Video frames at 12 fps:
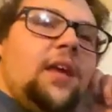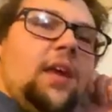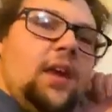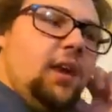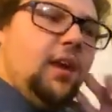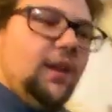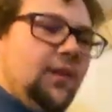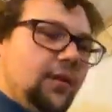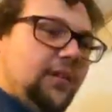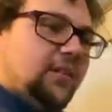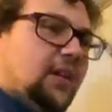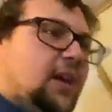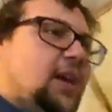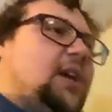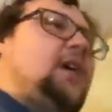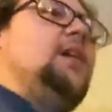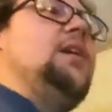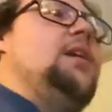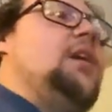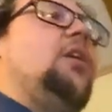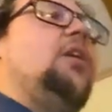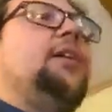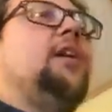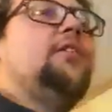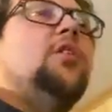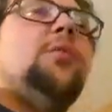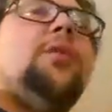Anyways, oh, and also the